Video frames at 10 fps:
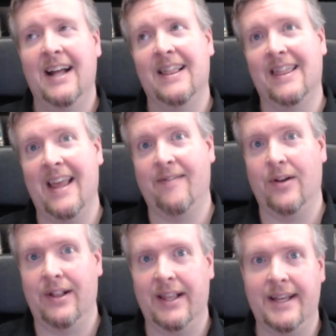
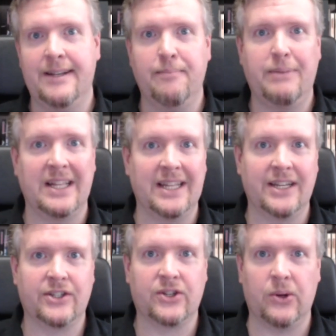level and
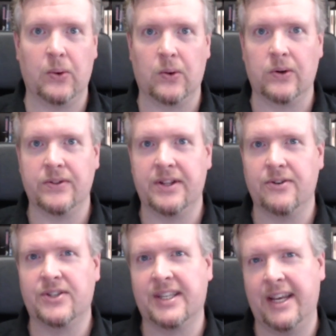ability score,
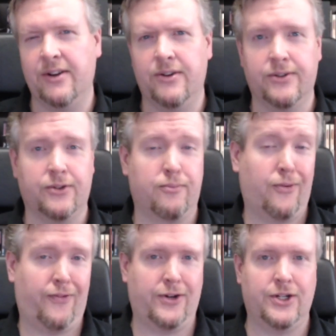their skills or
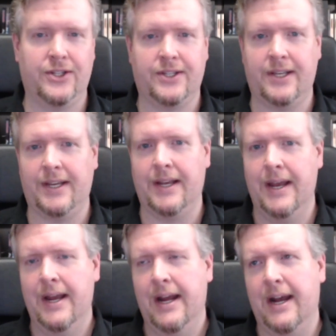proficiency,
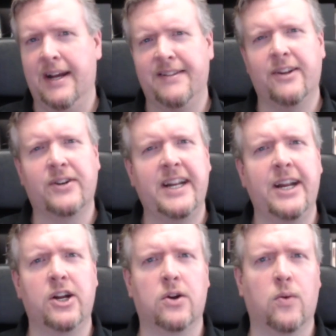their
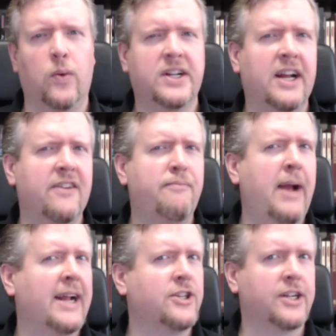gear, what kind of
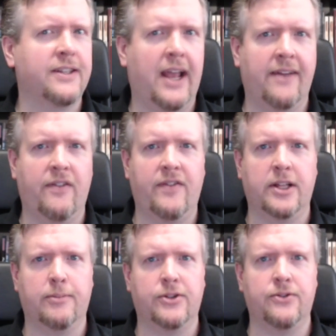magic they have
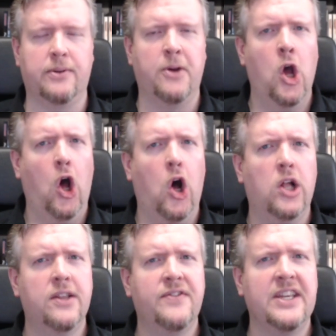available to them.
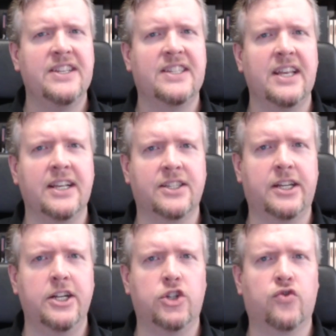All of these things
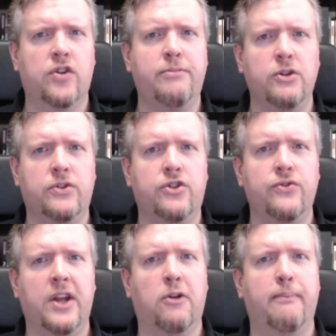contribute to
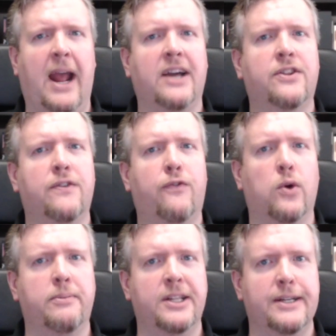their math
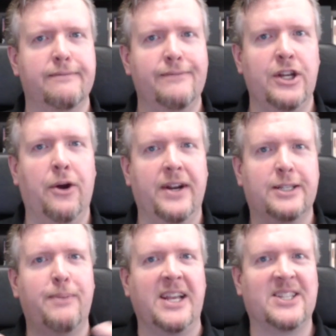formula. You know, at
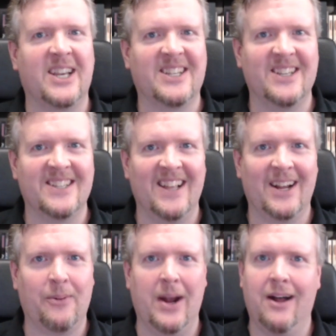its basics, it's
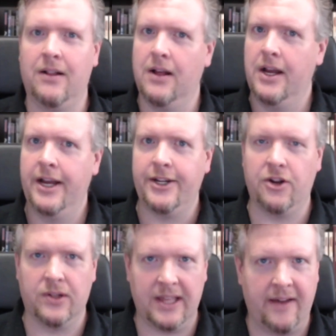like, well,
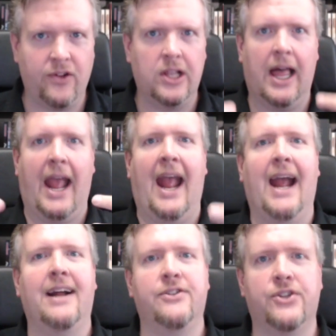your level
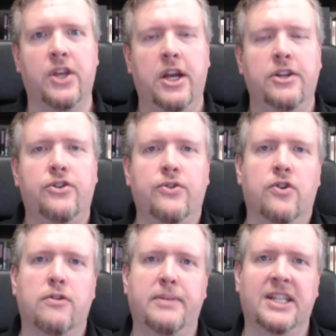adds to
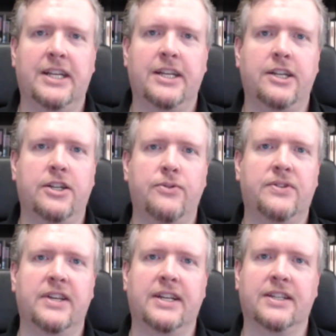your ability to do
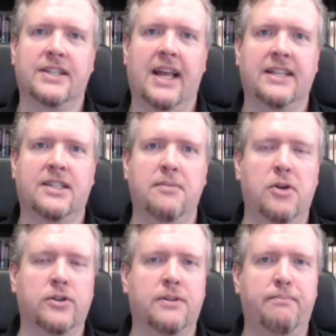things. That's the
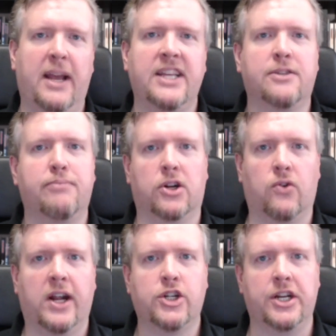most base
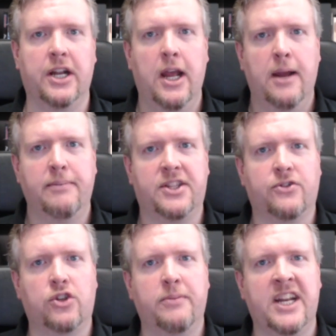progression. But
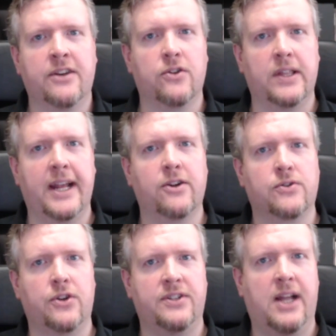there's so many other
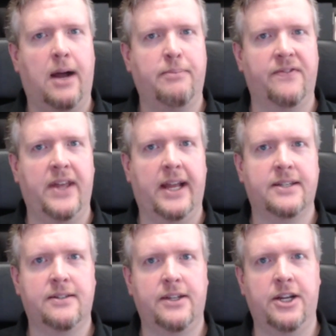layers on top of
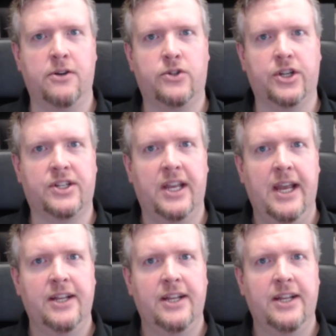that. You know, just